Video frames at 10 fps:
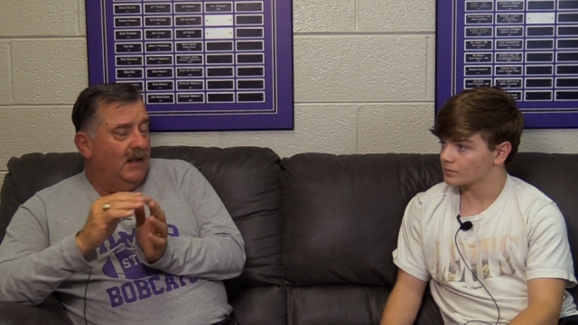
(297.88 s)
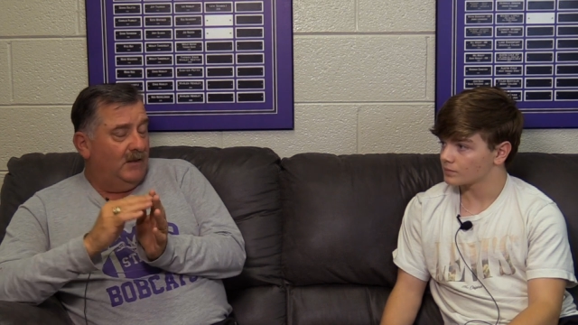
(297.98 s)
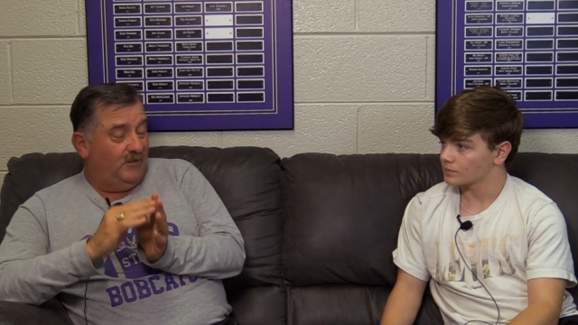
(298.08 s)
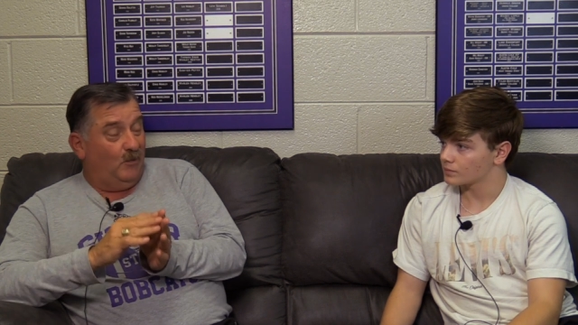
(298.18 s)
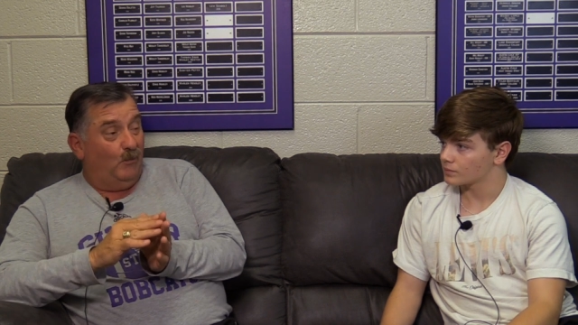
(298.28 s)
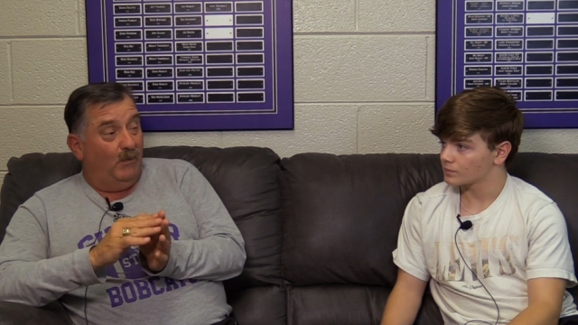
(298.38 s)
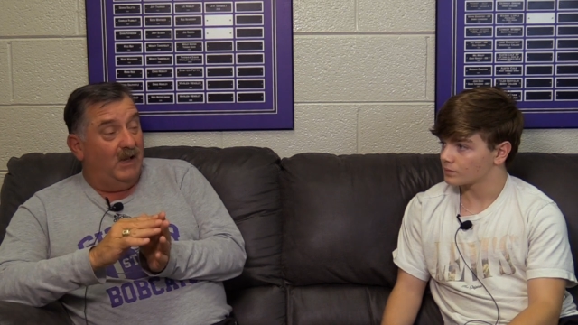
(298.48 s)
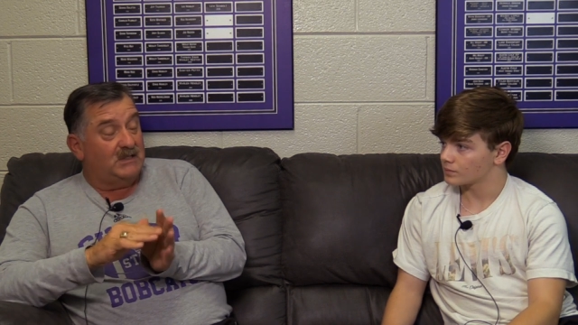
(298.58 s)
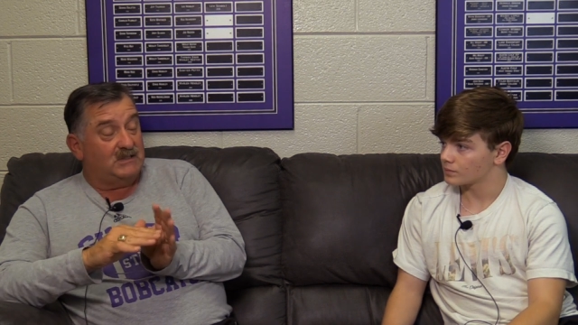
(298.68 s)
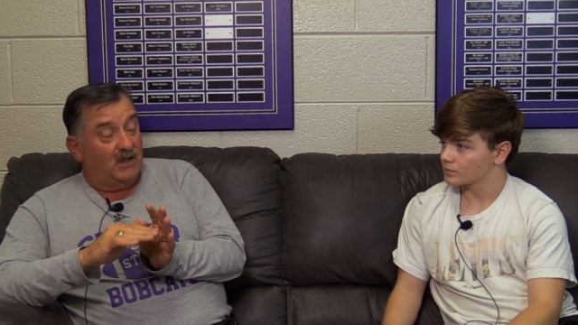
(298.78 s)
Speaker 1: Then on
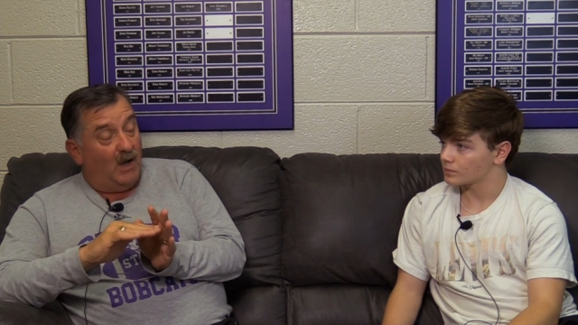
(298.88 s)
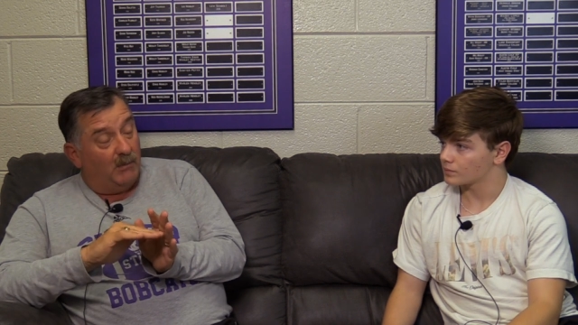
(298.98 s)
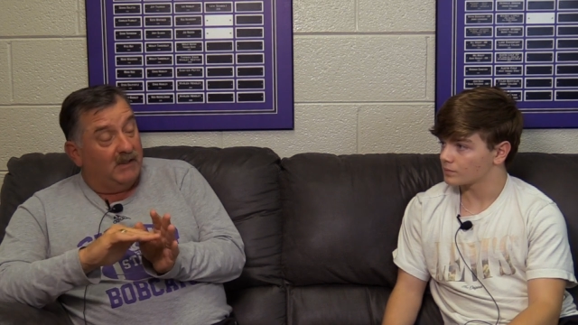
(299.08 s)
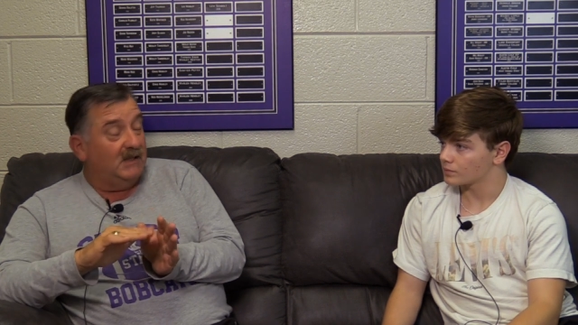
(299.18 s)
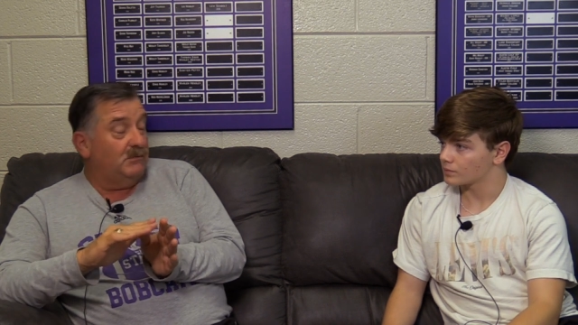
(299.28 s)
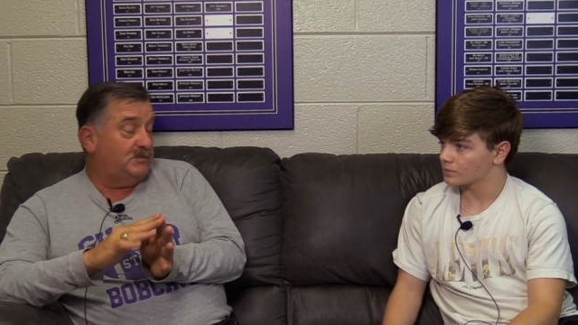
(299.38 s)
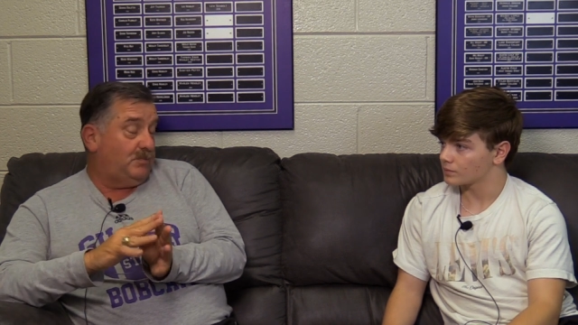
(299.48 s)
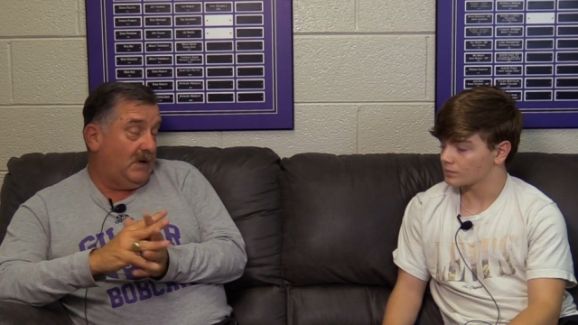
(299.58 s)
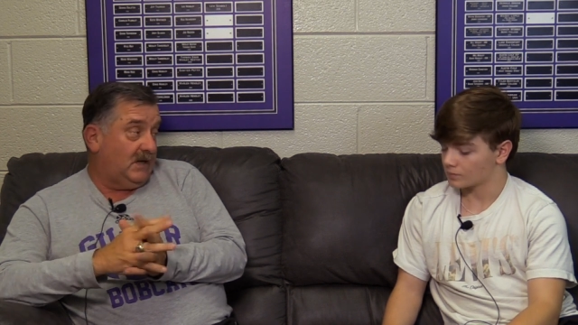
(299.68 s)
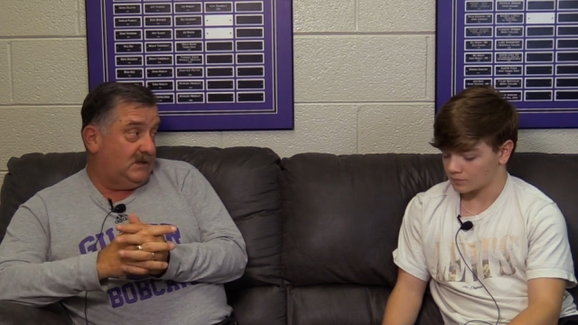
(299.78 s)
Wednesday, all we did was
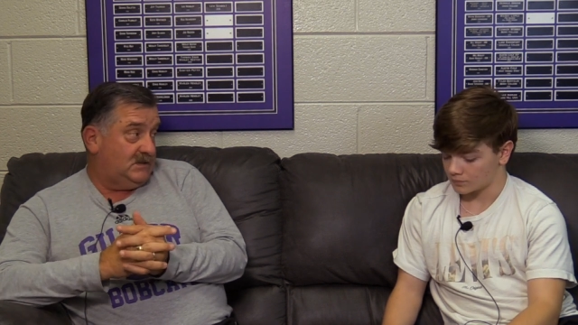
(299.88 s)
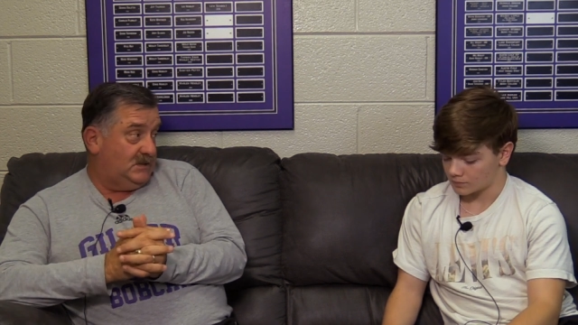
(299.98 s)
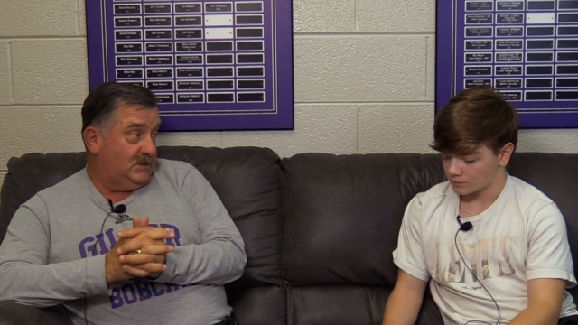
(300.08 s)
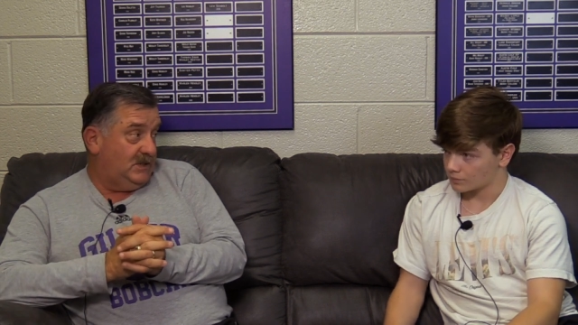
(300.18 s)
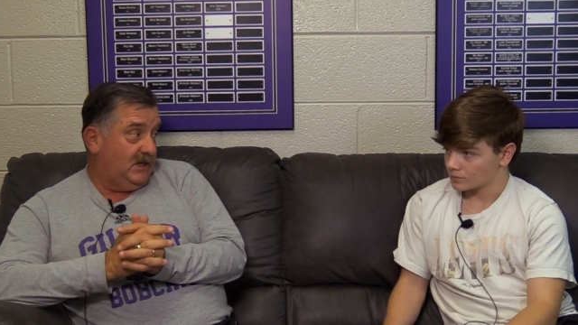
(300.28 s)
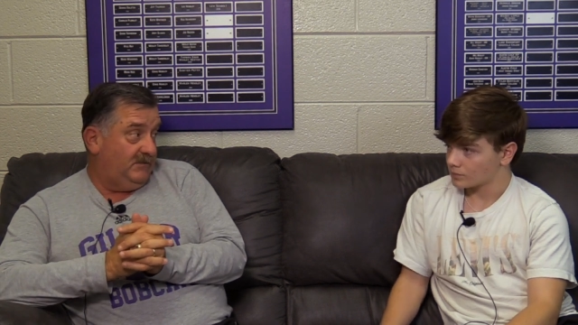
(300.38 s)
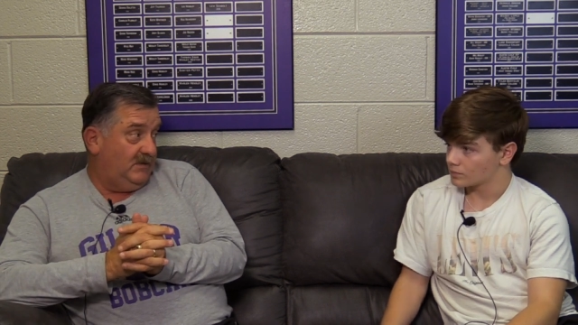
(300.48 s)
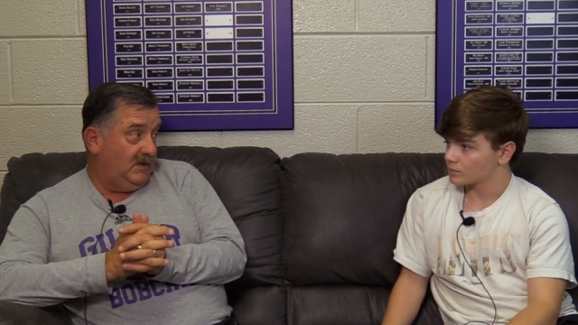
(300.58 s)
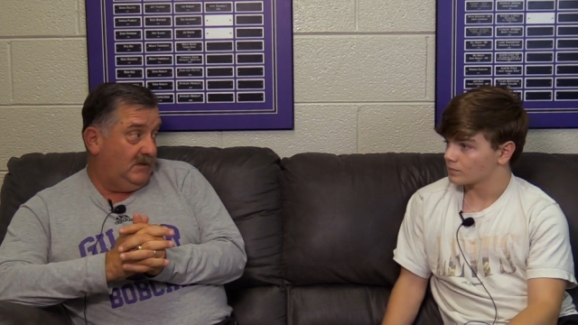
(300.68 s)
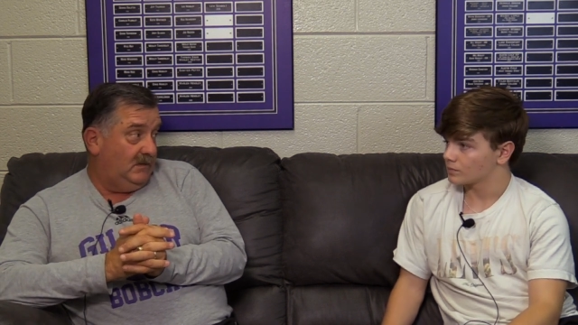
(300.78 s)
practice the
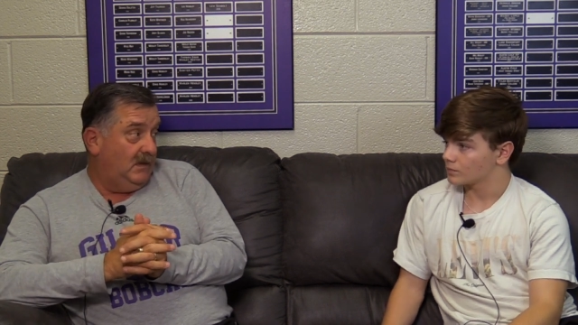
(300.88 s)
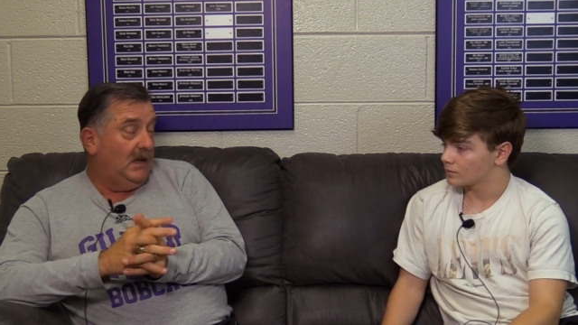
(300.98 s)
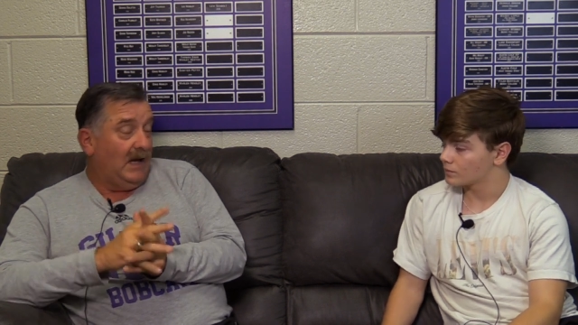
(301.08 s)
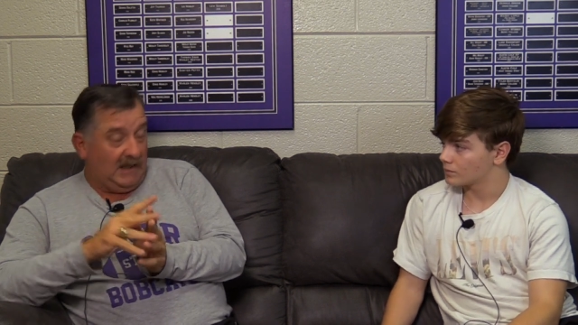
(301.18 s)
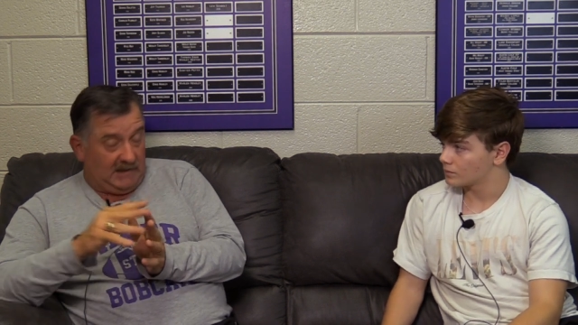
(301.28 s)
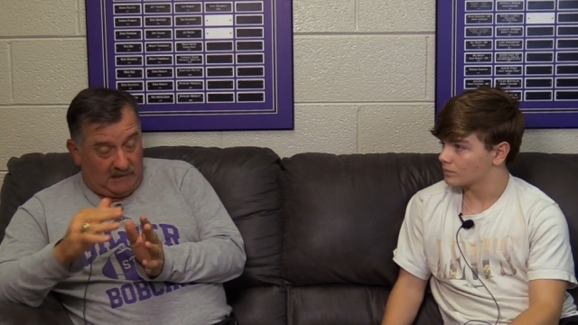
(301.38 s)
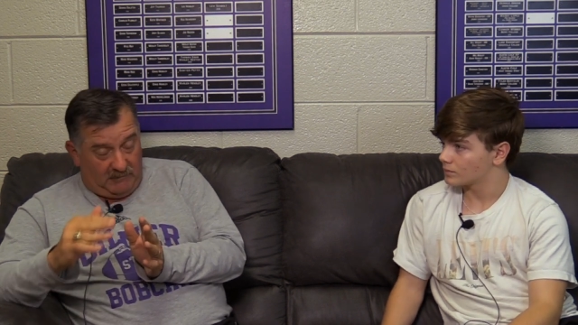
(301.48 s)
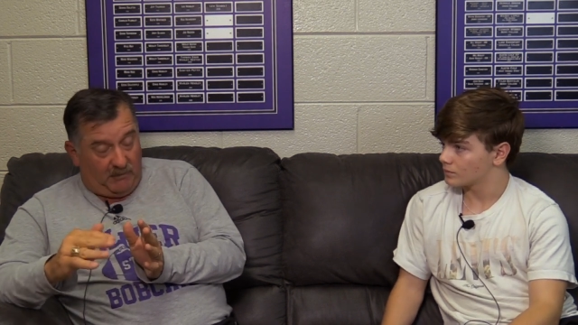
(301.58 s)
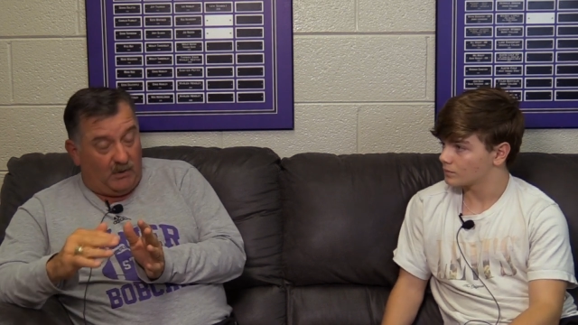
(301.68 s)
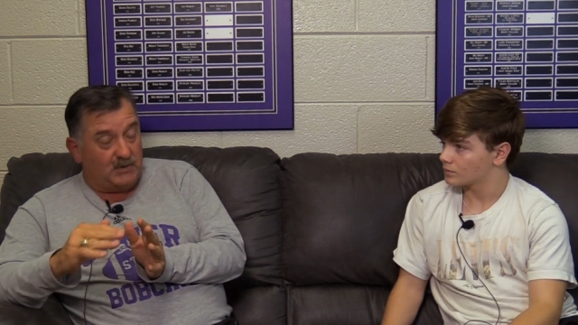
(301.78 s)
JV. I let the
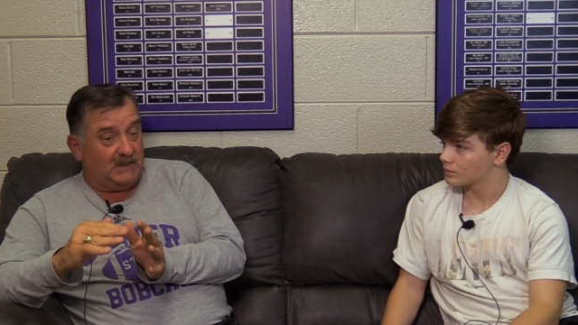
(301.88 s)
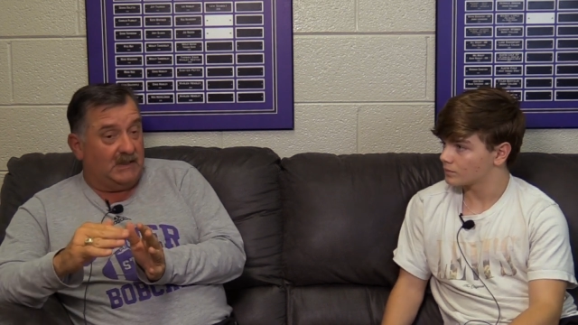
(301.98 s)
varsity